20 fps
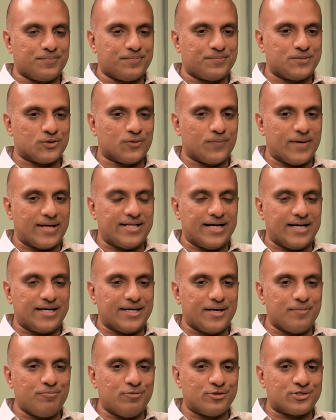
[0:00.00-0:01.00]
So at that
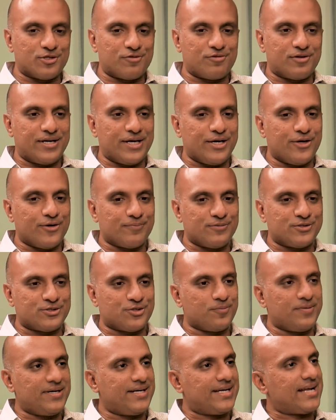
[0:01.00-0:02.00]
time, mutual fund AUM used
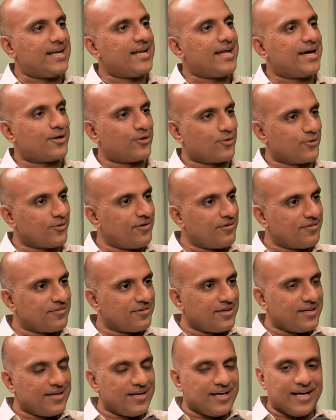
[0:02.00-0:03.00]
to be 10 lakh crore.
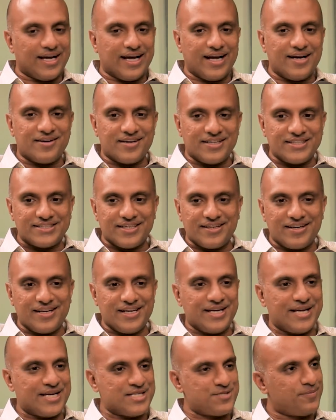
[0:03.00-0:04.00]
And
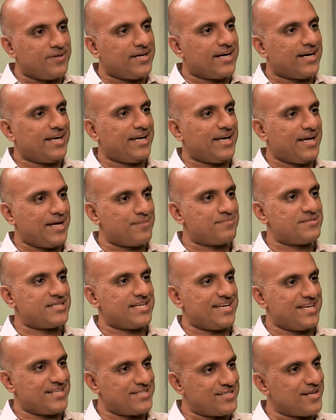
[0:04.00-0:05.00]
recently, SBI
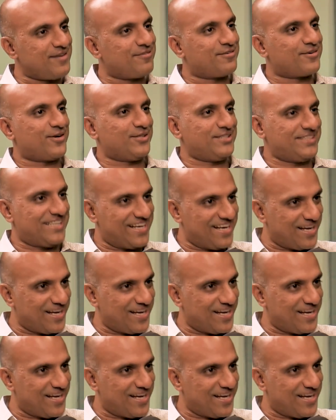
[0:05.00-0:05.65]
AMC itself crossed 10